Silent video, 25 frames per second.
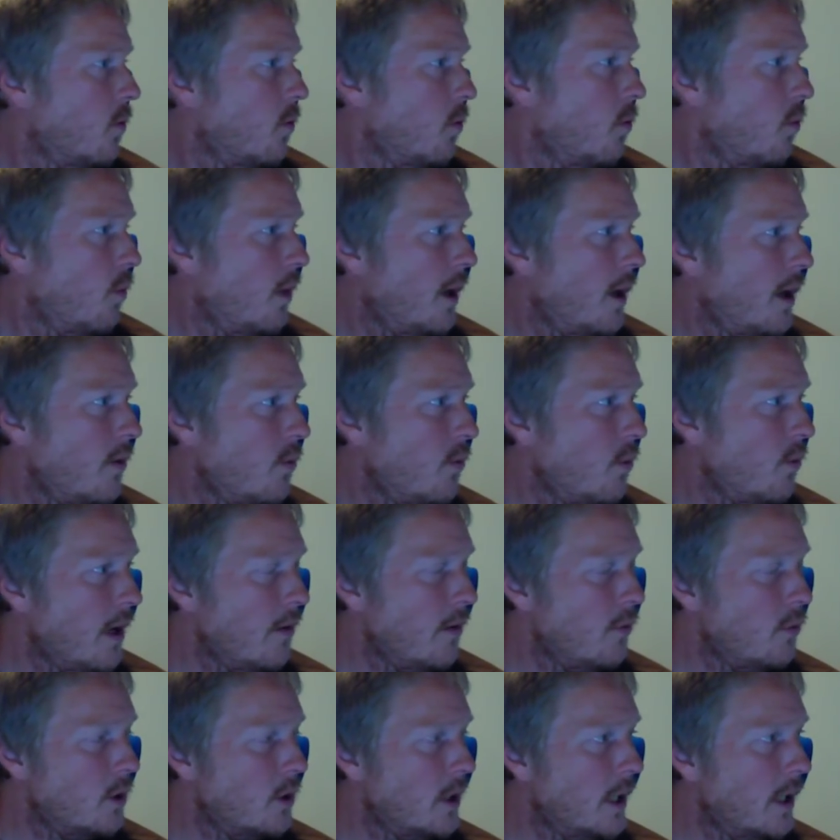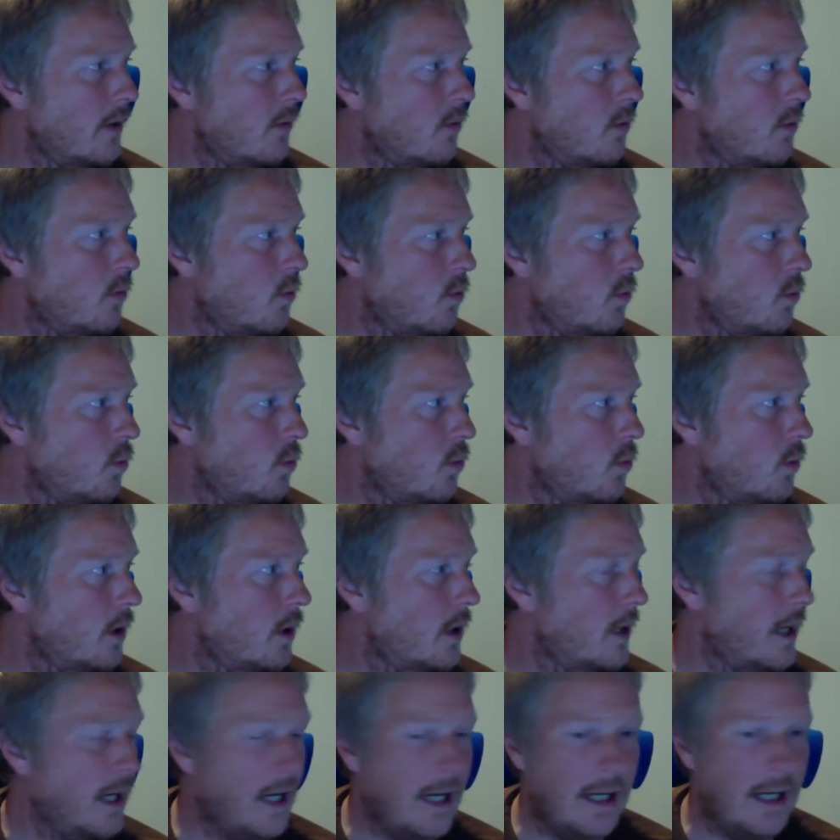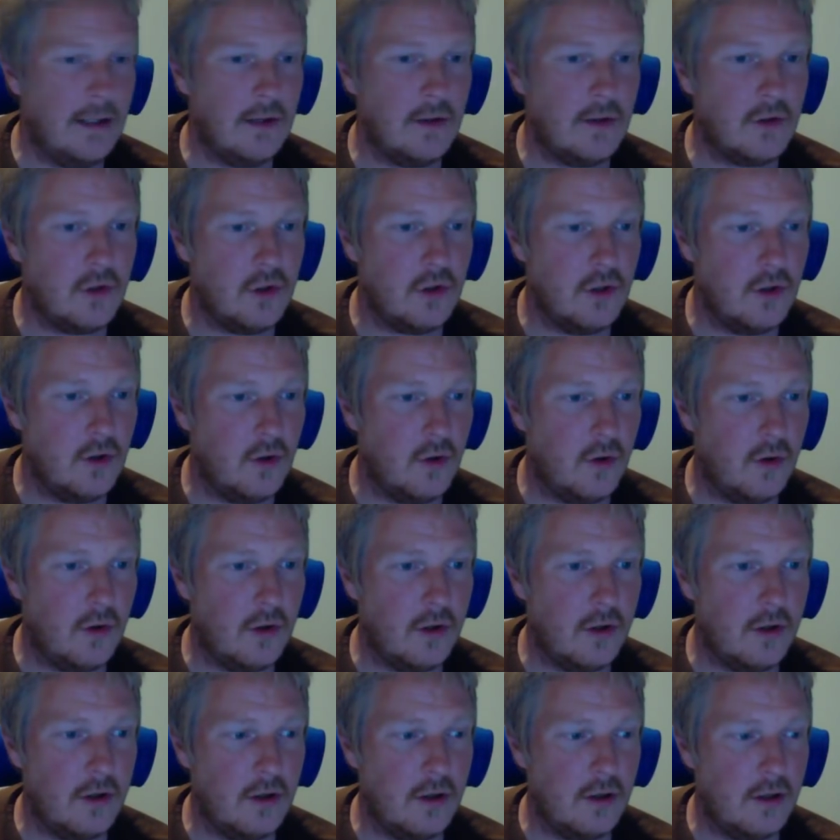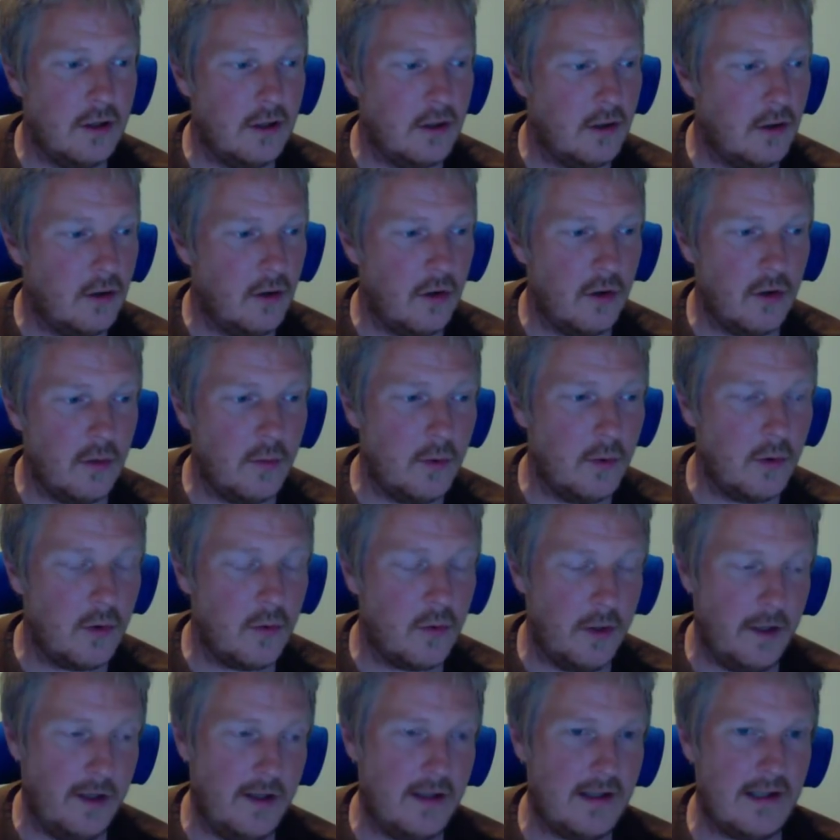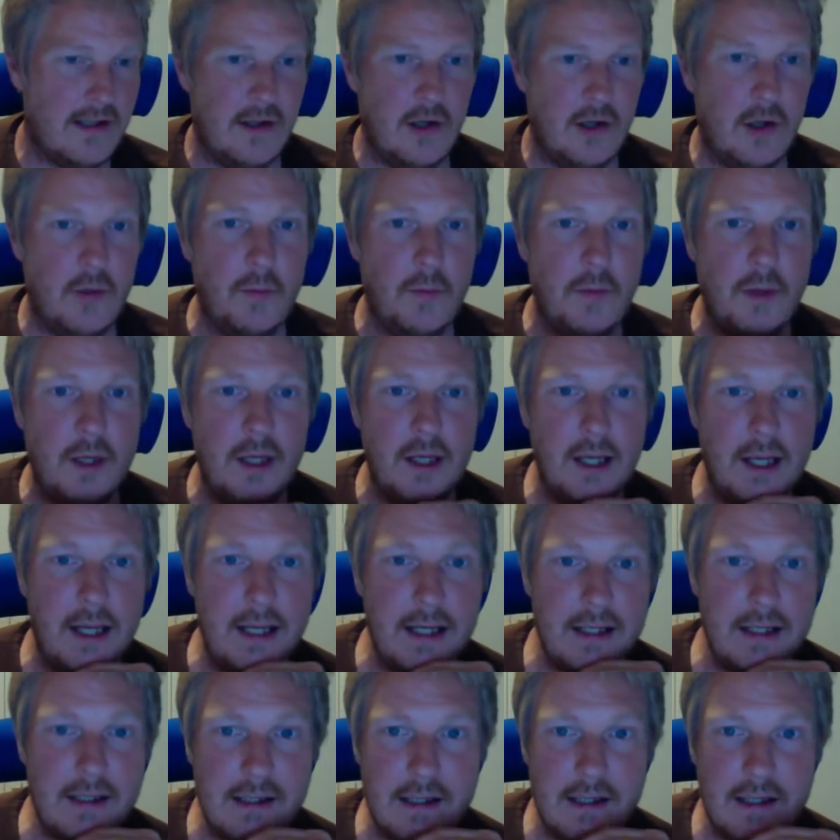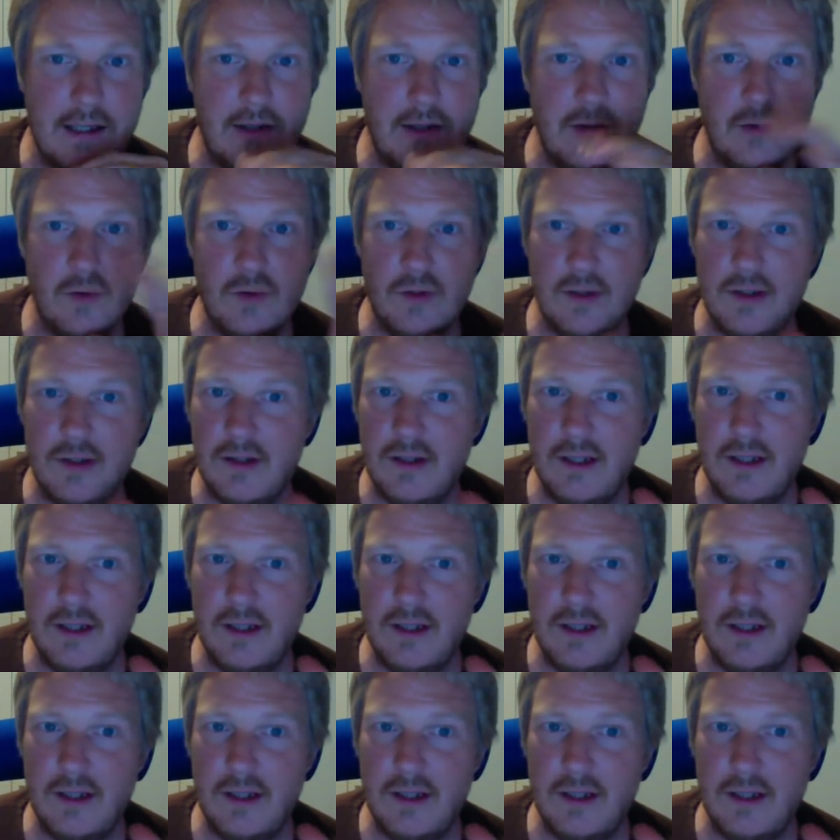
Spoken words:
Why would I want to enter an order in an order book when it's not being executed?